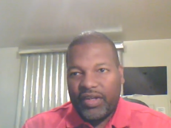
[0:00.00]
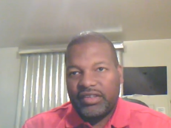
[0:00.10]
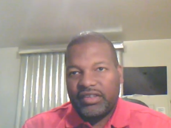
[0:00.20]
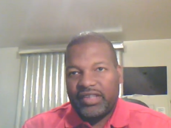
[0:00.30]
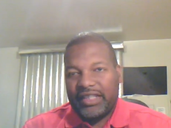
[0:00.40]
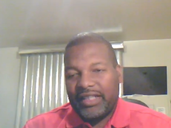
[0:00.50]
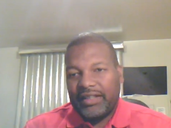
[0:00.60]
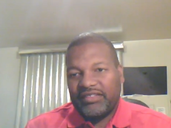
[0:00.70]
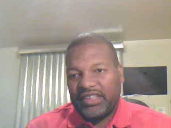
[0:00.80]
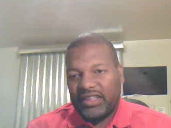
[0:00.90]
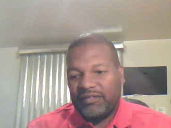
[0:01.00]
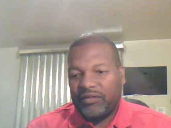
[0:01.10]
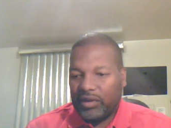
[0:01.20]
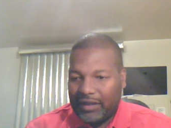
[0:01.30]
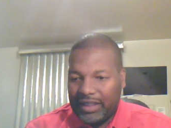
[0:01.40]
So now you have
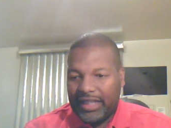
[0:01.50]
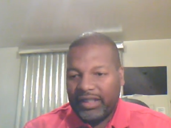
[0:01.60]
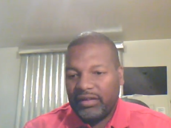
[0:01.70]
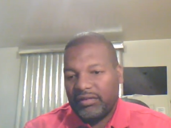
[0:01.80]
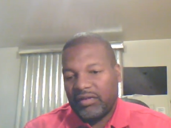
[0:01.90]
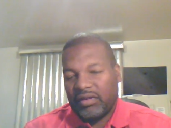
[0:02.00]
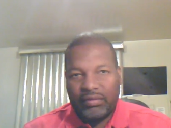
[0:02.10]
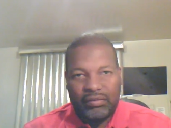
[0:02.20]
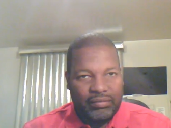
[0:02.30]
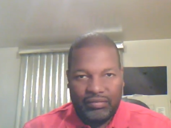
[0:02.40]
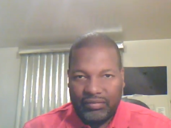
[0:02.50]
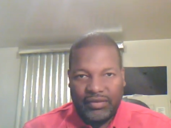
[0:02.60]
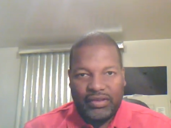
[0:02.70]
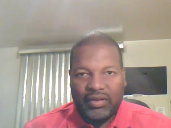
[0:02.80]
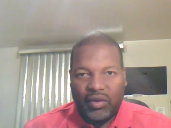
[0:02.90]
64, write it down or
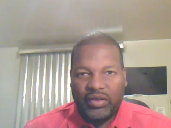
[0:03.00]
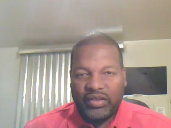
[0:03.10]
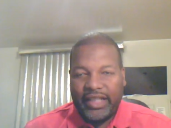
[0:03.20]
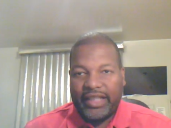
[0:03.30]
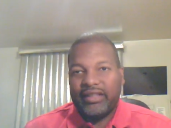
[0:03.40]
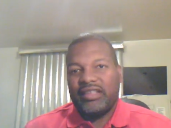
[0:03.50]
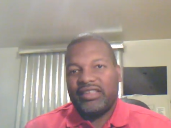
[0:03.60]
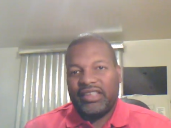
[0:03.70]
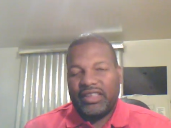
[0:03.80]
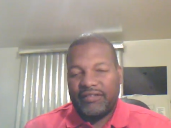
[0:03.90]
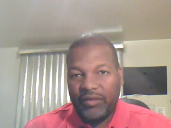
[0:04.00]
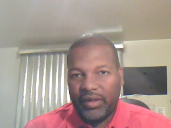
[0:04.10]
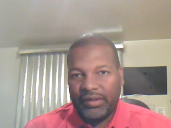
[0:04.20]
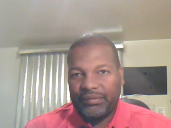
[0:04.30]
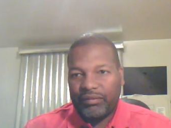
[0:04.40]
hold your head,
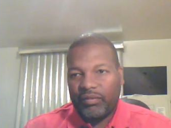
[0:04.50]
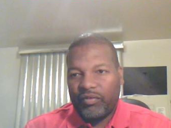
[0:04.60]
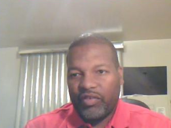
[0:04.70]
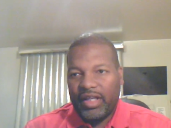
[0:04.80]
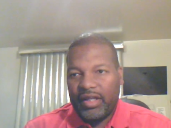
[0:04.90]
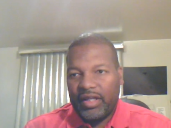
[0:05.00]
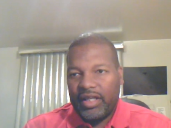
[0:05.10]
64, okay?